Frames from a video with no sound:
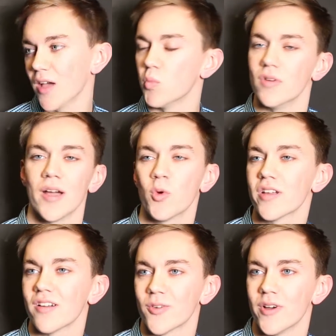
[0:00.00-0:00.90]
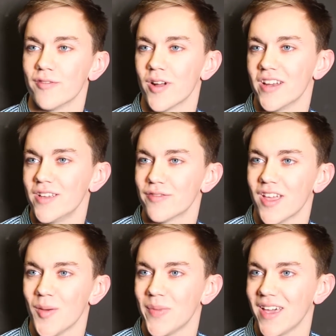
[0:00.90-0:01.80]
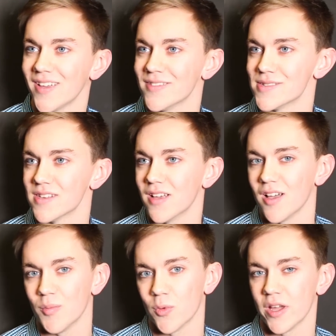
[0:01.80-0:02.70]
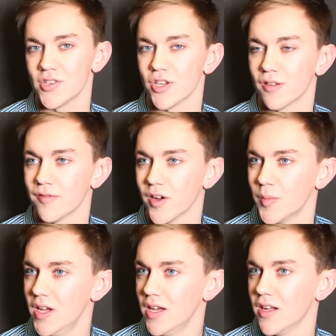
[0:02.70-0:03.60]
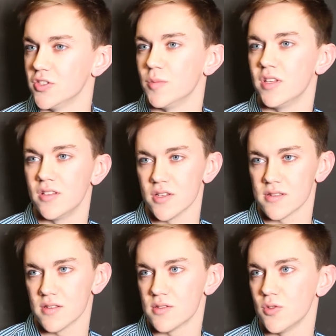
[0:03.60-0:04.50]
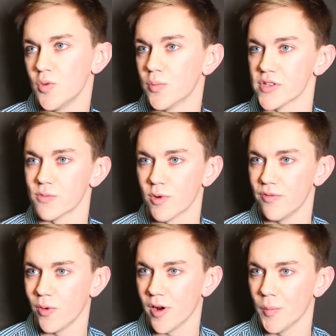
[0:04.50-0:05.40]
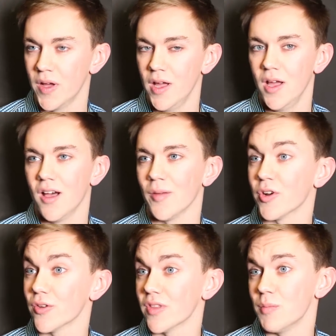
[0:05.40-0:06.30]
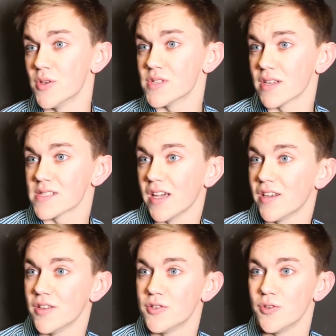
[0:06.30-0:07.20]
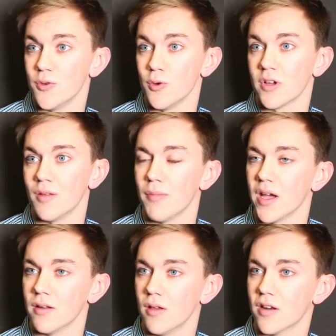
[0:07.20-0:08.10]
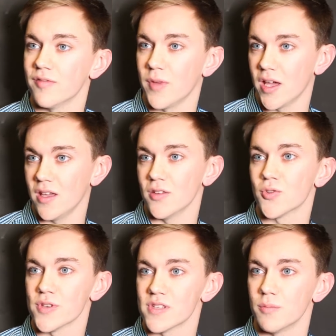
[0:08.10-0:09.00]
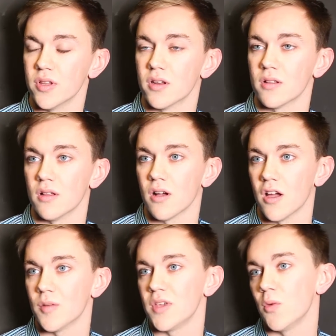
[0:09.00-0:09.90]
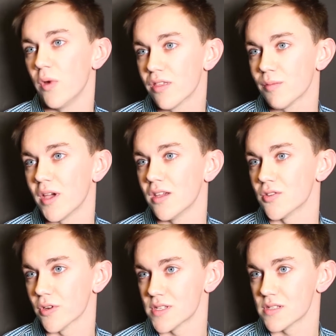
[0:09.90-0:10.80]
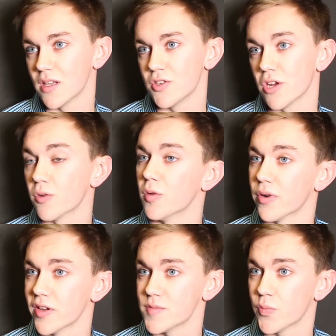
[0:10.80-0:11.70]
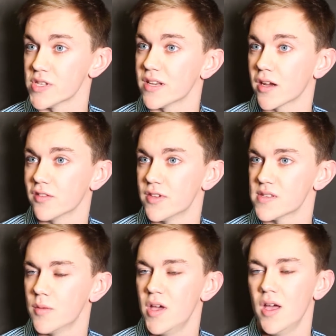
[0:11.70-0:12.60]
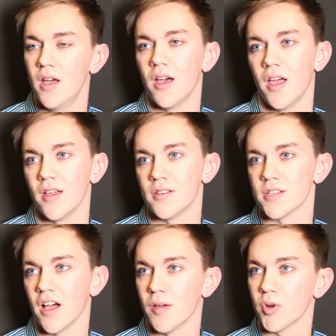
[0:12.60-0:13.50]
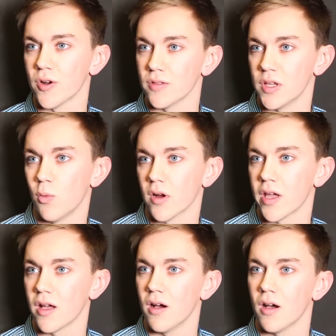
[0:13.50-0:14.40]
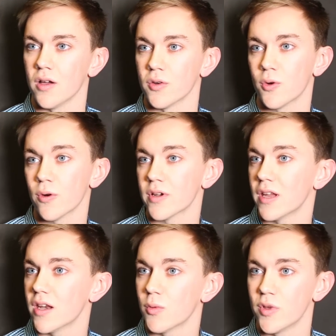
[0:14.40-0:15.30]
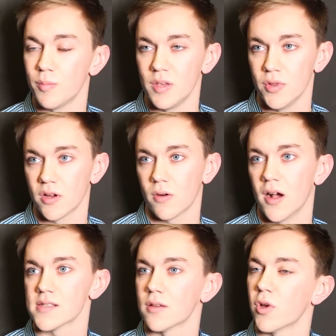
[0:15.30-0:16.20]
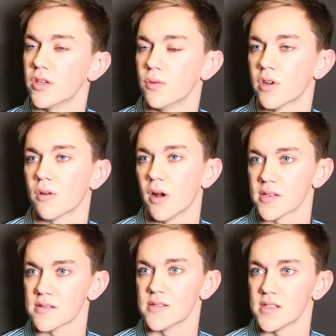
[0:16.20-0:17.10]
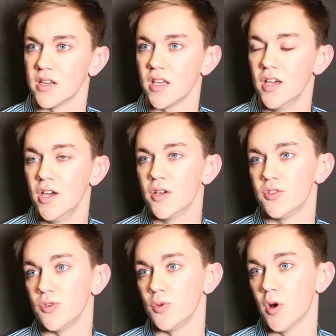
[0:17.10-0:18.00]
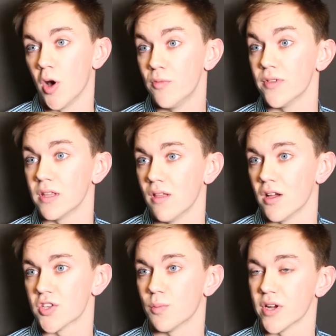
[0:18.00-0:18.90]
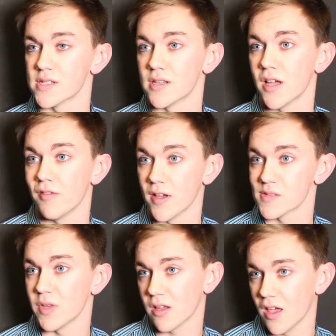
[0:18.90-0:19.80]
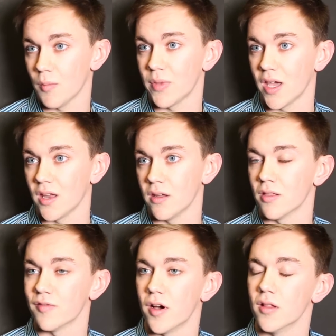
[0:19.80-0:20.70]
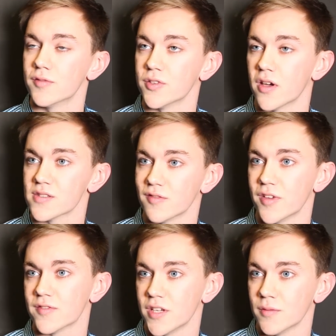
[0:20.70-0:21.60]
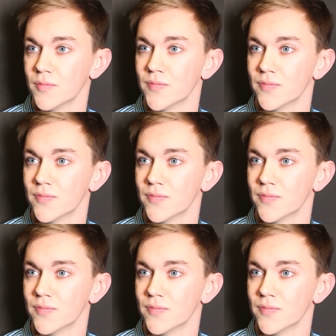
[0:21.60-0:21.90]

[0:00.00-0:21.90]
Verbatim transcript: I'm, I'm working on a wide variety of campaigns, um, ranging from LGBT justice to prison reform. I'm currently most excited to combine a lot of my interest in political economy with my interest in general pr prison activism, and I'm currently working on coordinating with people across NYU and across the city to hopefully launch a prison divestment campaign in the fall of 2015.